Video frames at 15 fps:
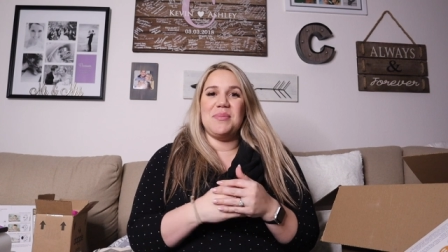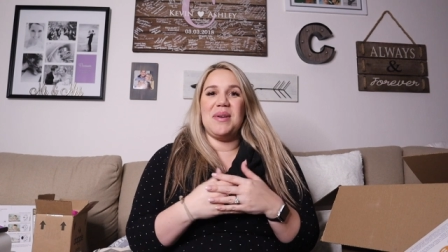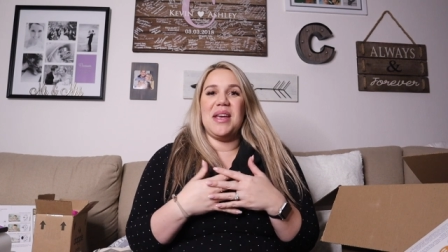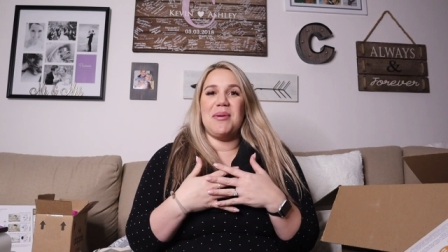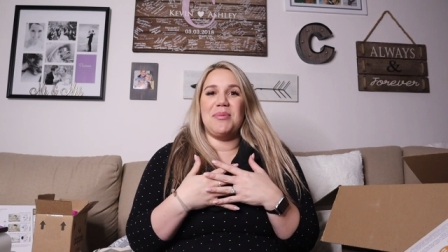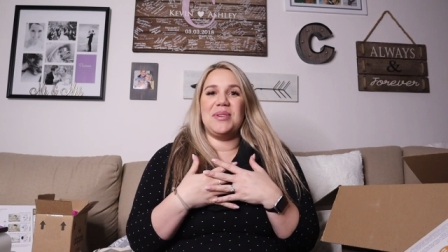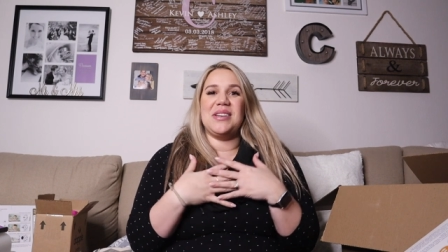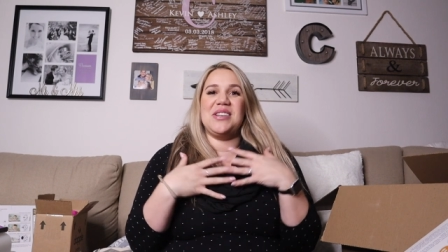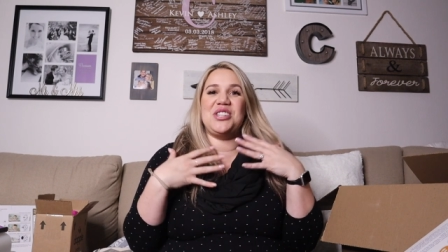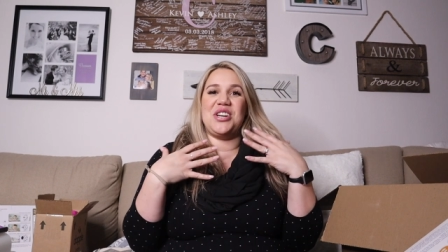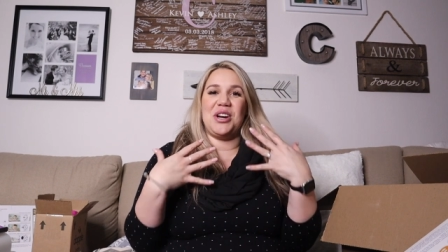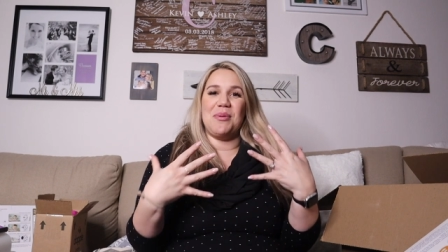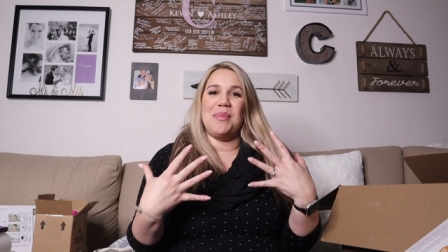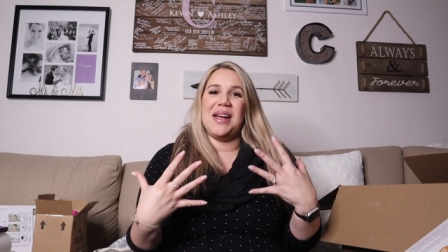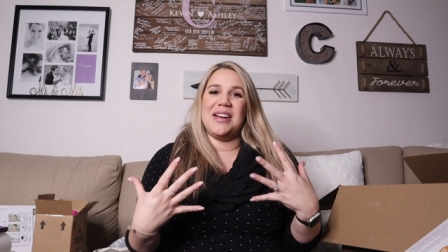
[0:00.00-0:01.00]
to be able to
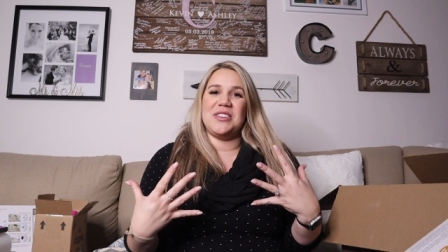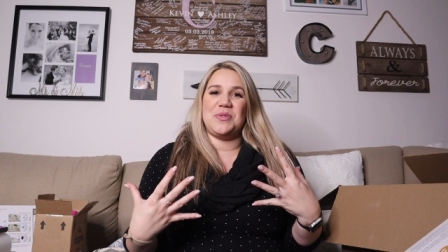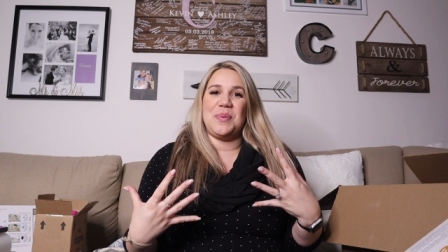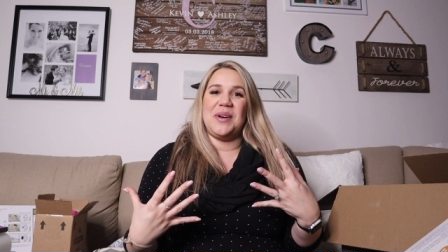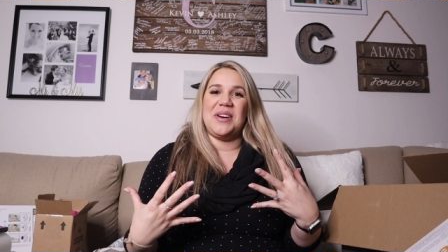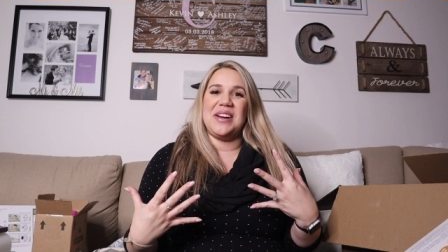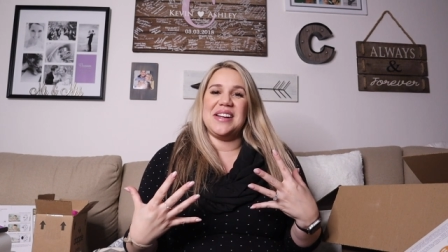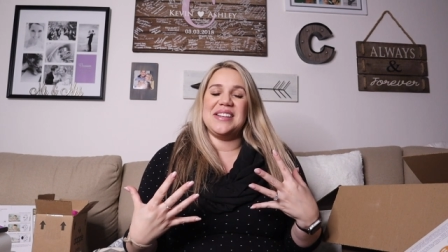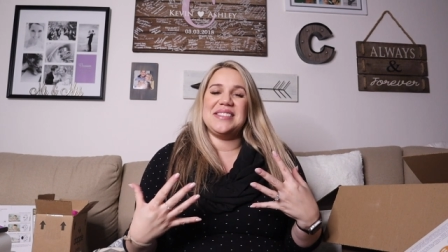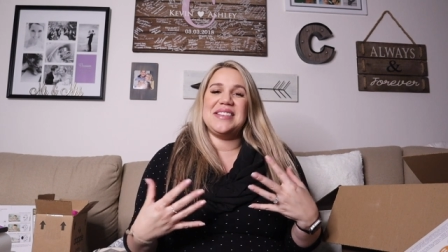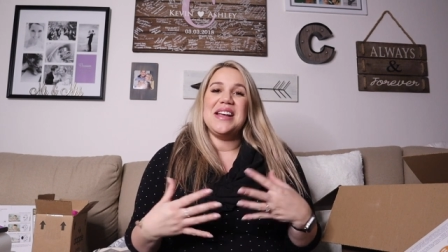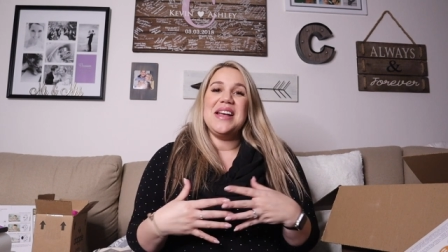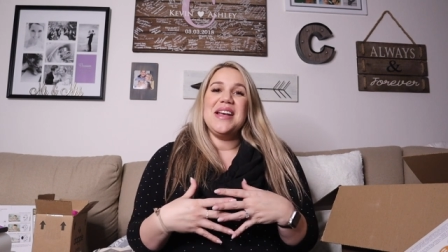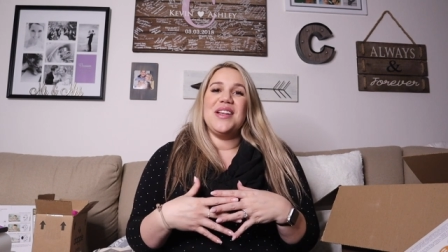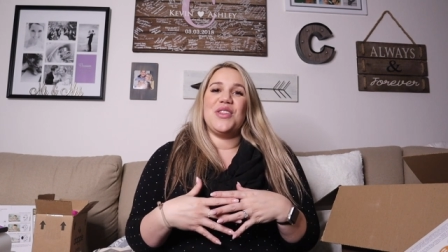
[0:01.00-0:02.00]
share my experience
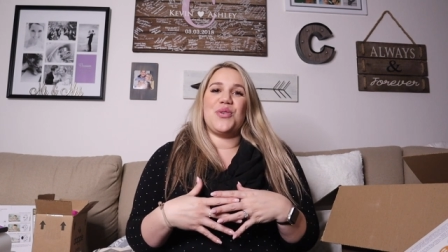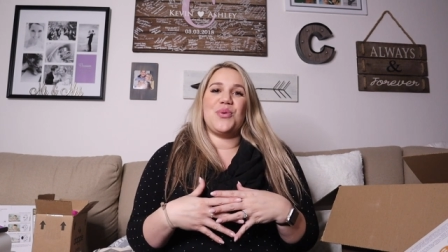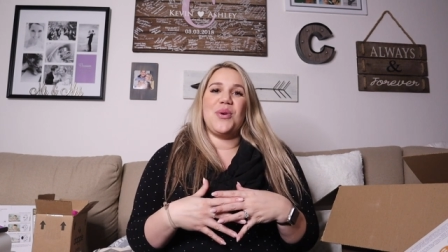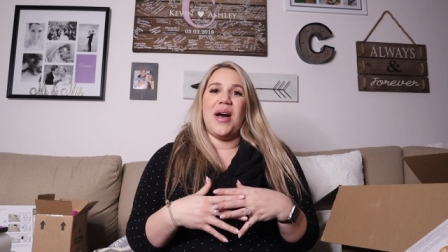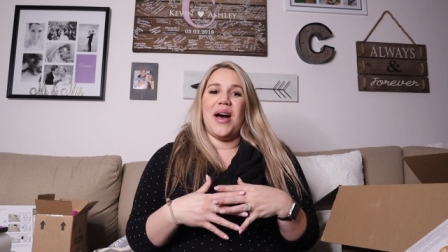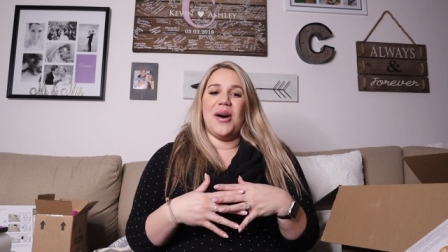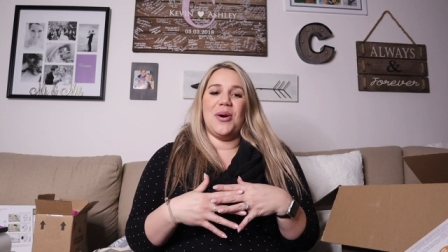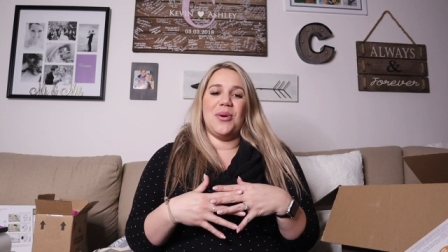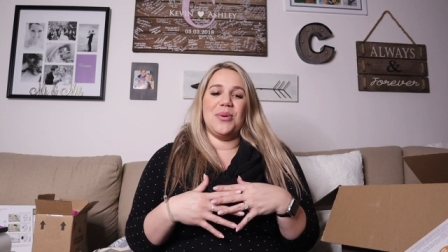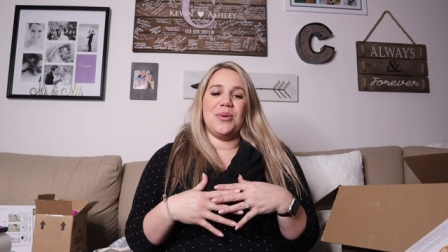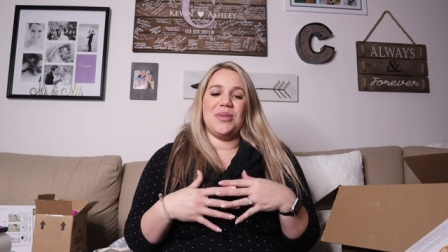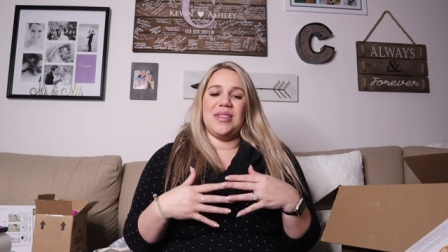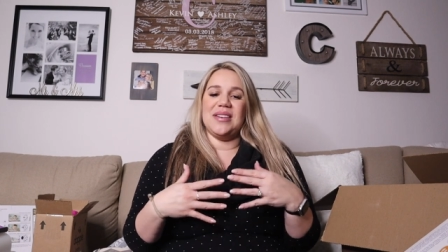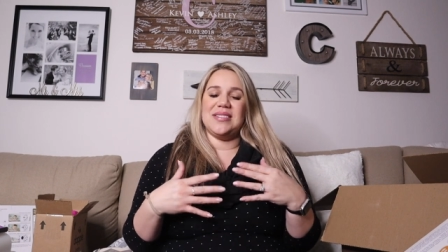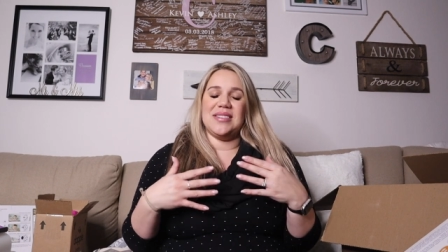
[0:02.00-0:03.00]

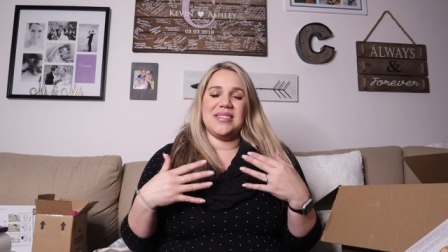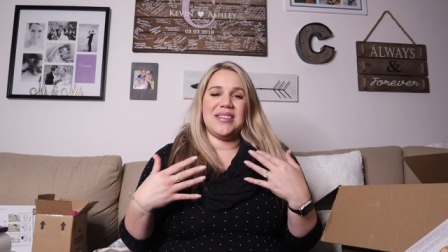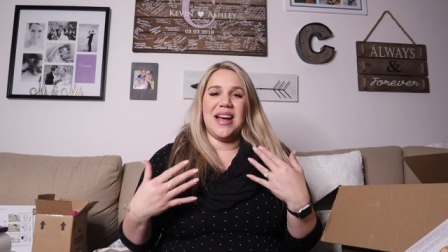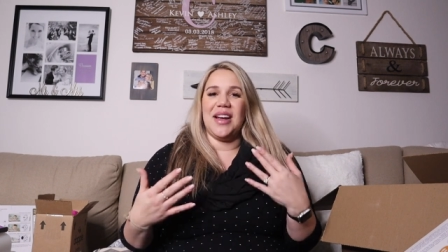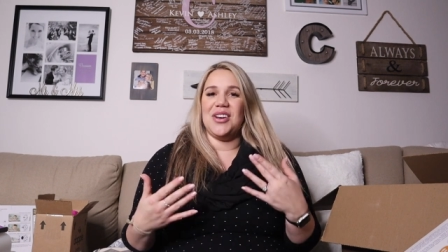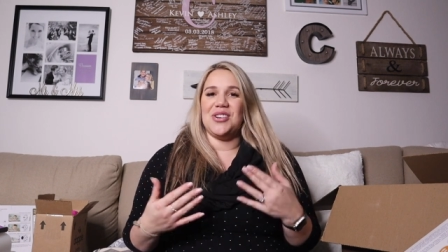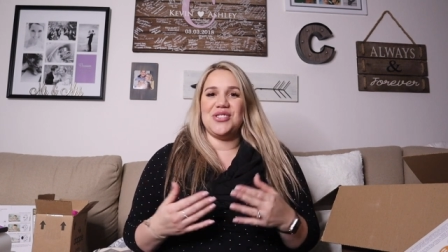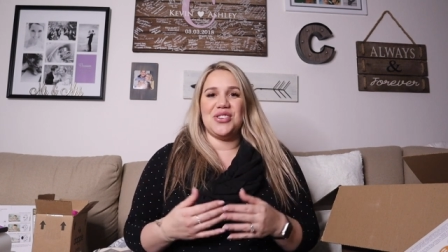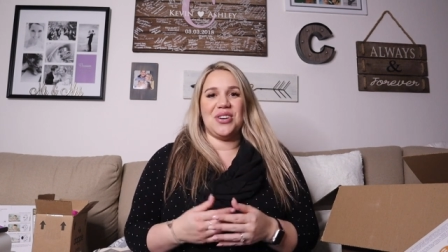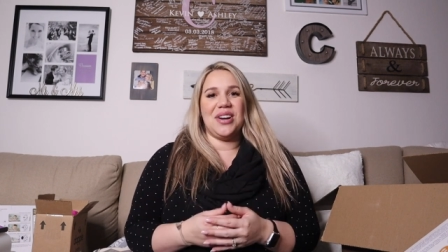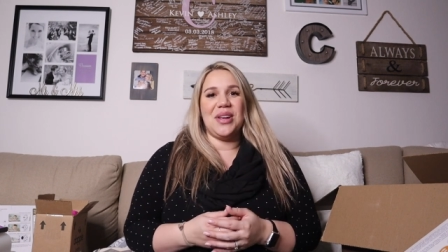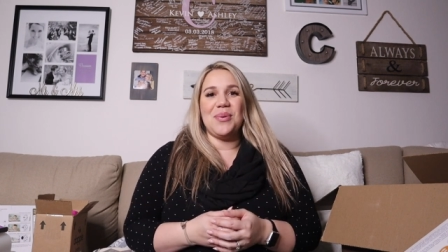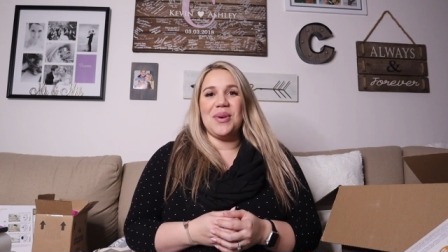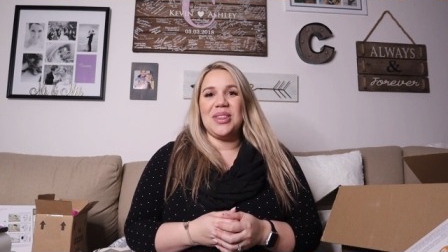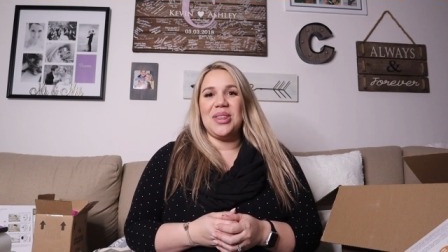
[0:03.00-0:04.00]
throughout this entire
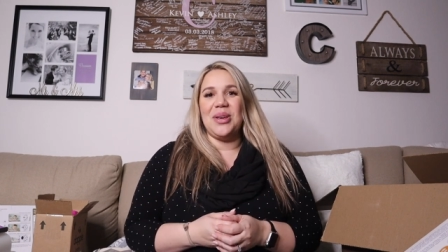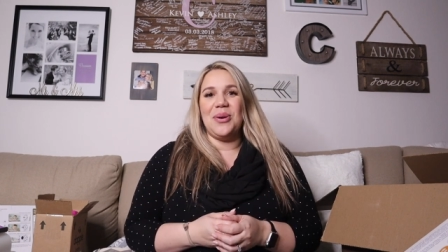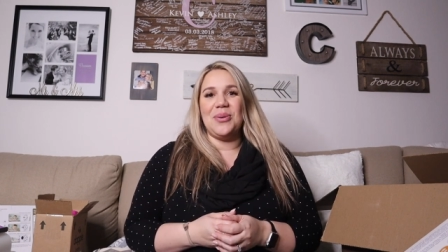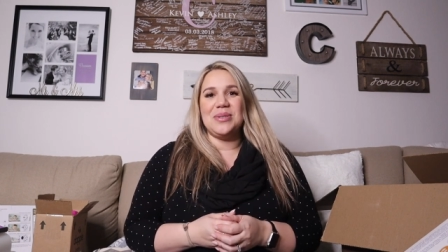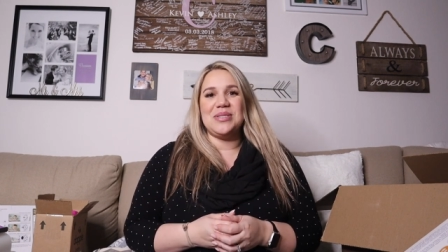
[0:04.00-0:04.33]
journey with you.